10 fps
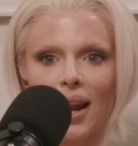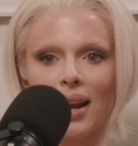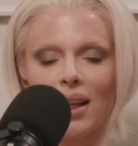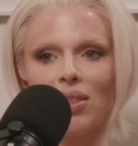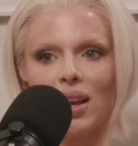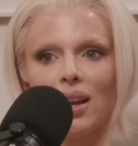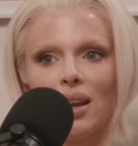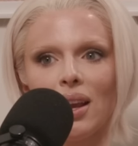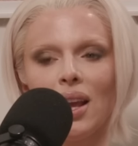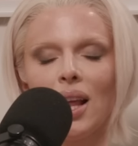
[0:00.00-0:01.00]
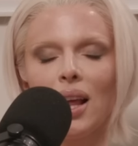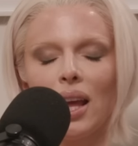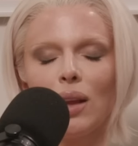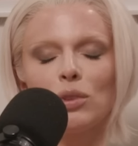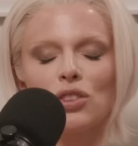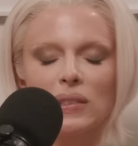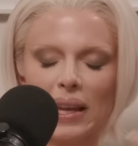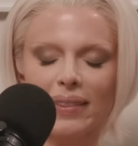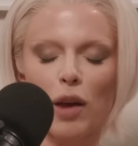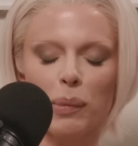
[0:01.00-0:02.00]
And I think it was just
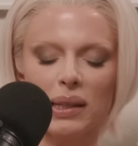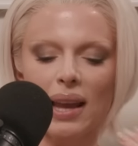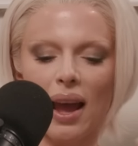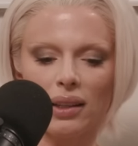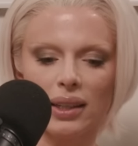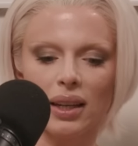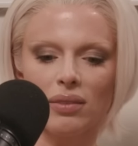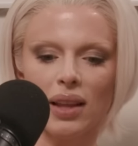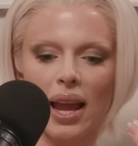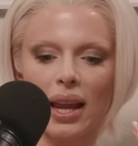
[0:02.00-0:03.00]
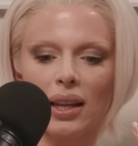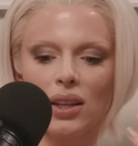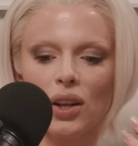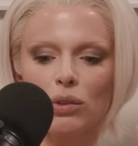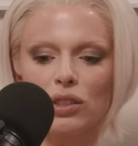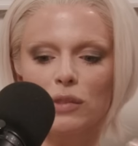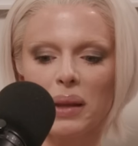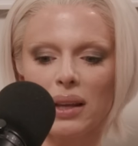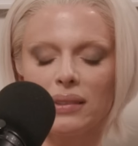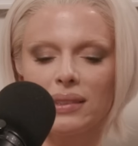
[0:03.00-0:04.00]
like that mentality of like, you know, just
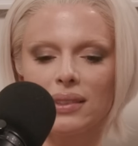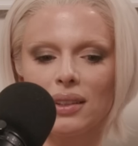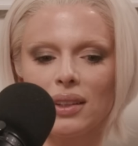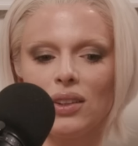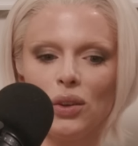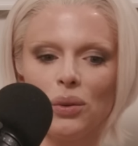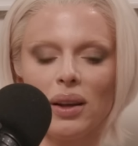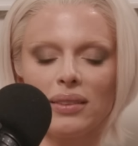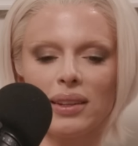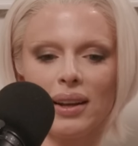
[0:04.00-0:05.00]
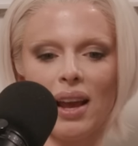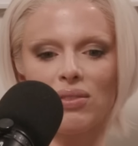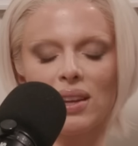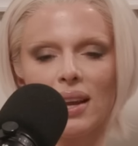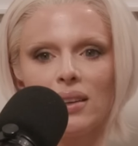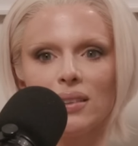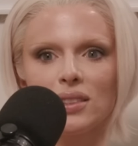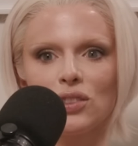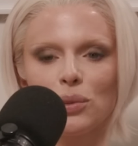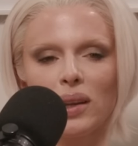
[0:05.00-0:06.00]
because you didn't have the ideal
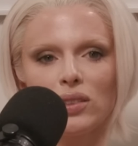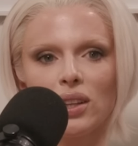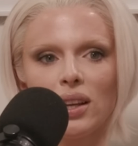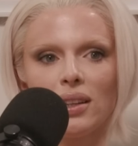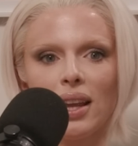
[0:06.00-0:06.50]
situation.